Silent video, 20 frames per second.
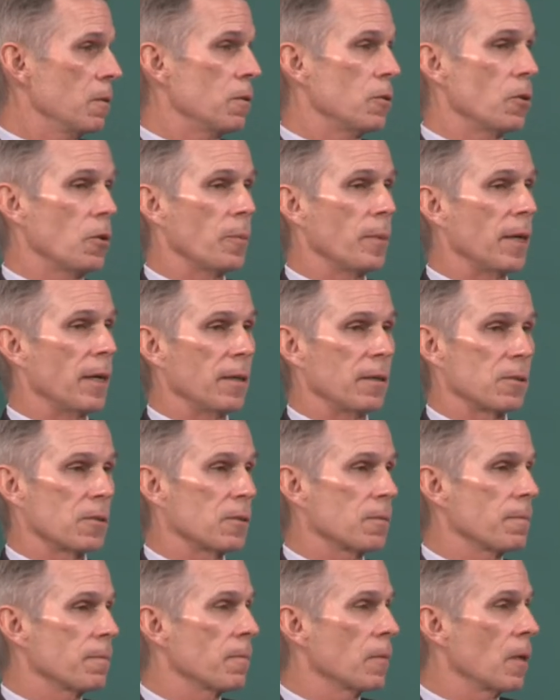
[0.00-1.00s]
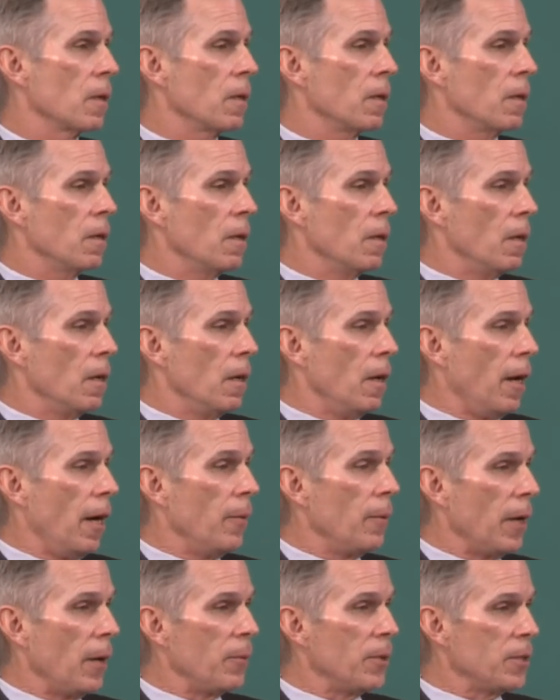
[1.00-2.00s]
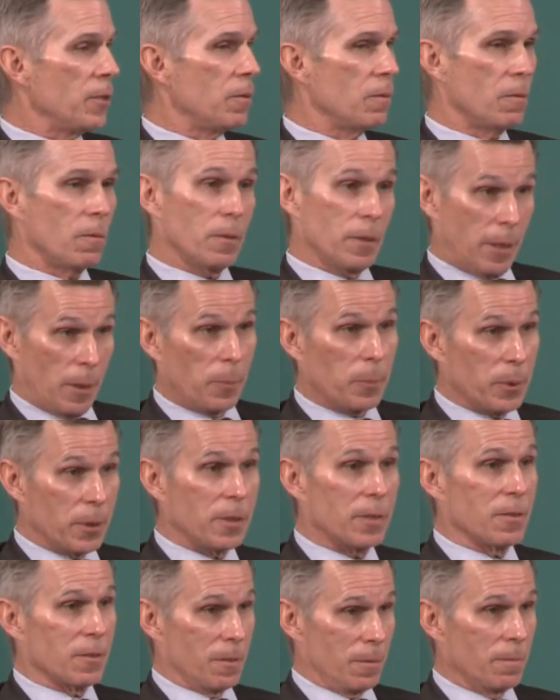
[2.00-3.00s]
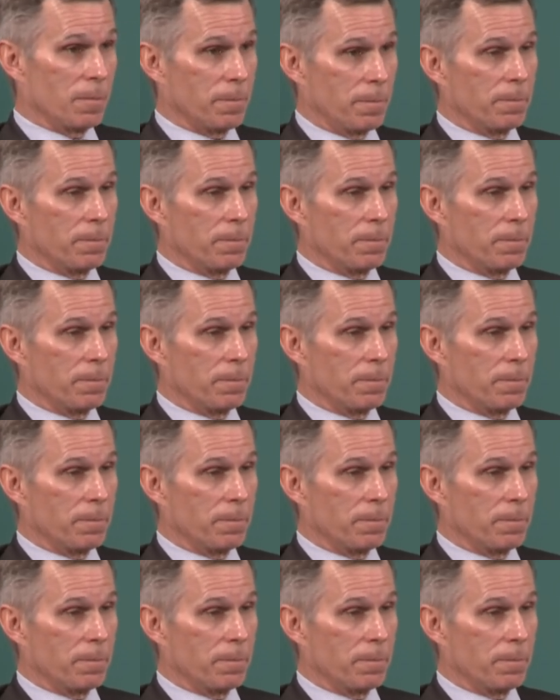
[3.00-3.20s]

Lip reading: domains. I'm gonna, yeah, please.